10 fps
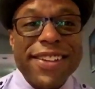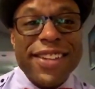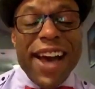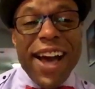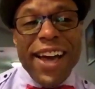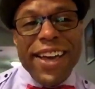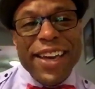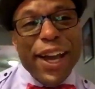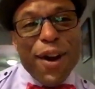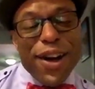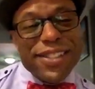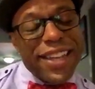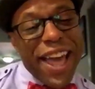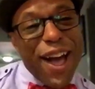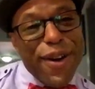guy across the
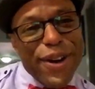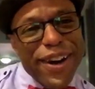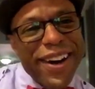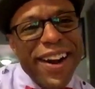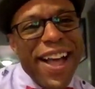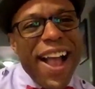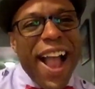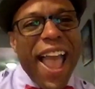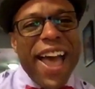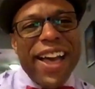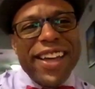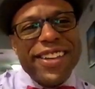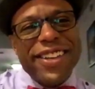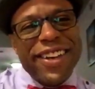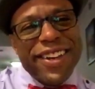counter
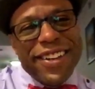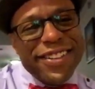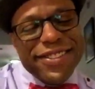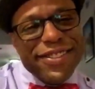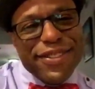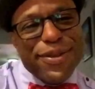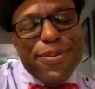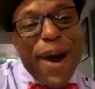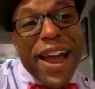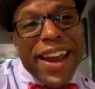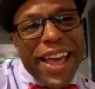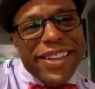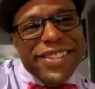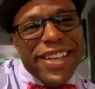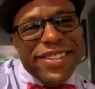at Rite
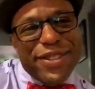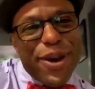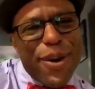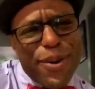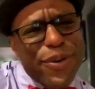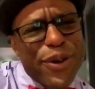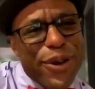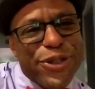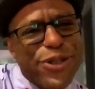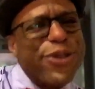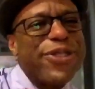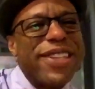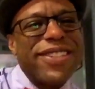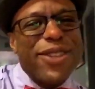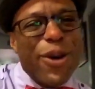Aid says no, your insurance
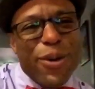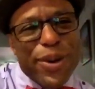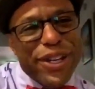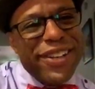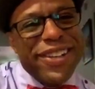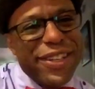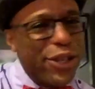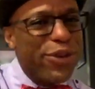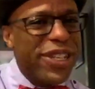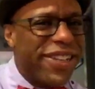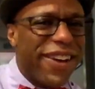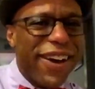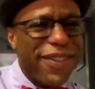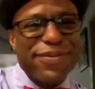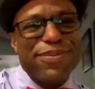says no, and you need
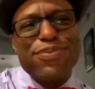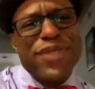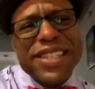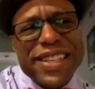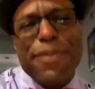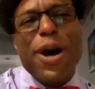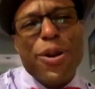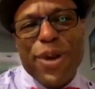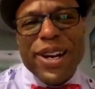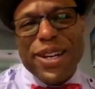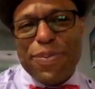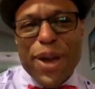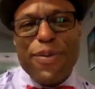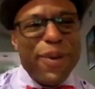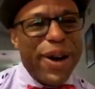this amount of money to
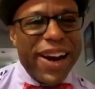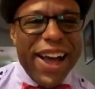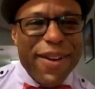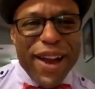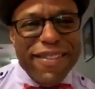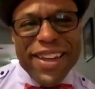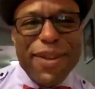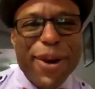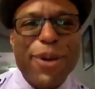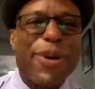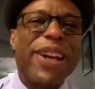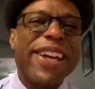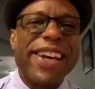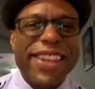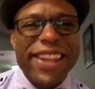pay for it, and I don't have that amount of
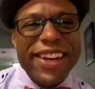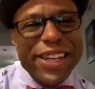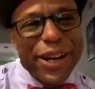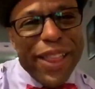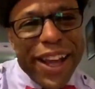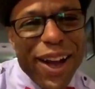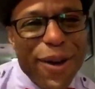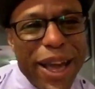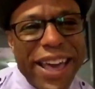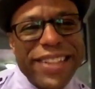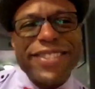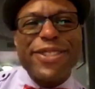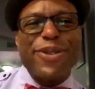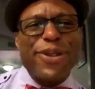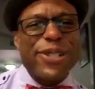money, and then you're like, okay,
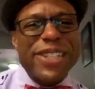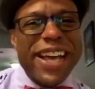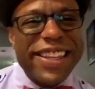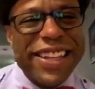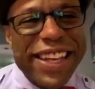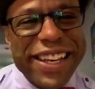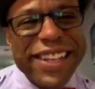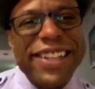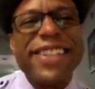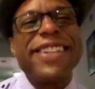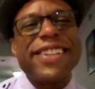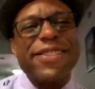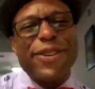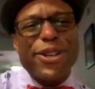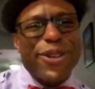do you understand that, like,
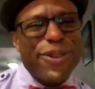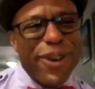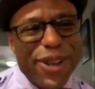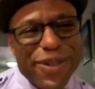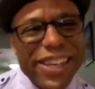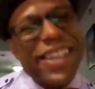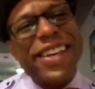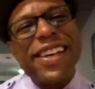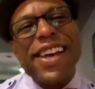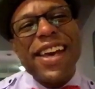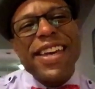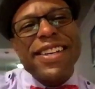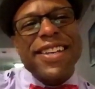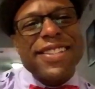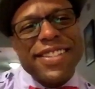what you're doing to me? And he
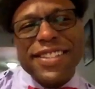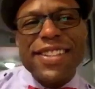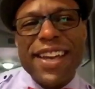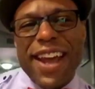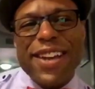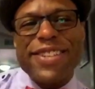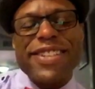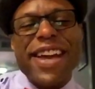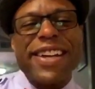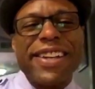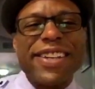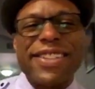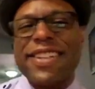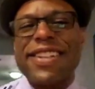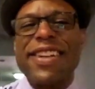does it, and I understand he
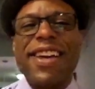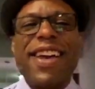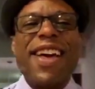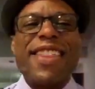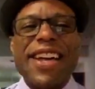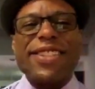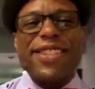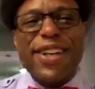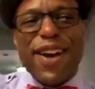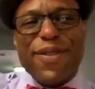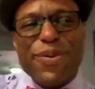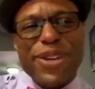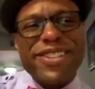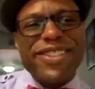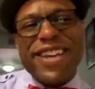does it. That's the
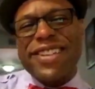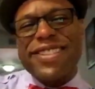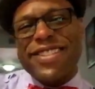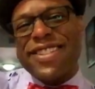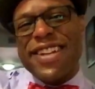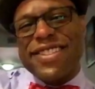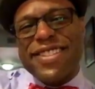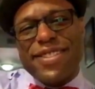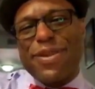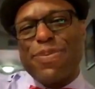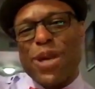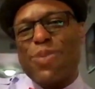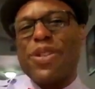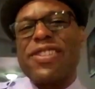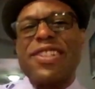government. That's the
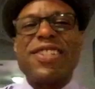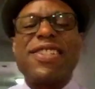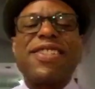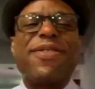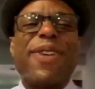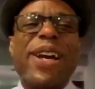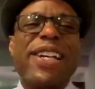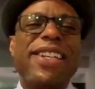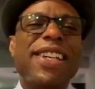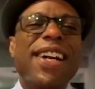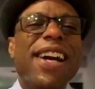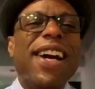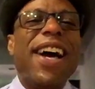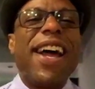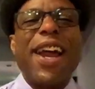big business, right?
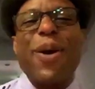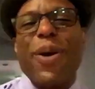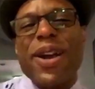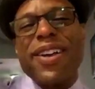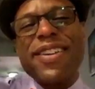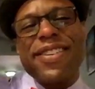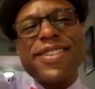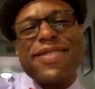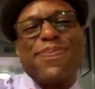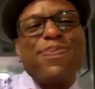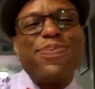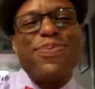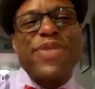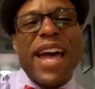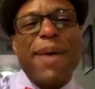And I don't want to
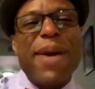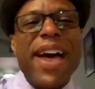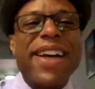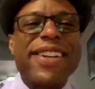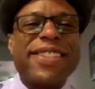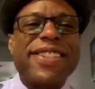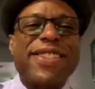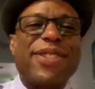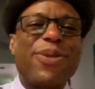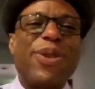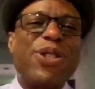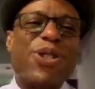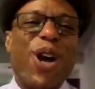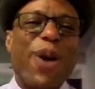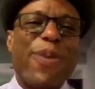that man because he's just doing his
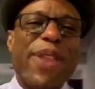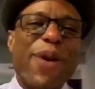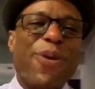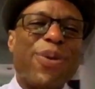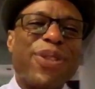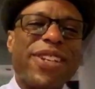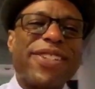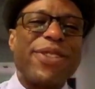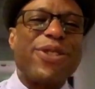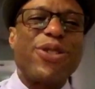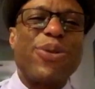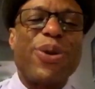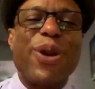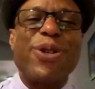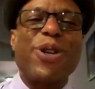job, or that woman because they're just
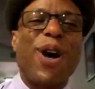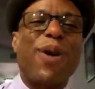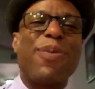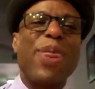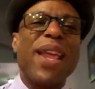doing her job.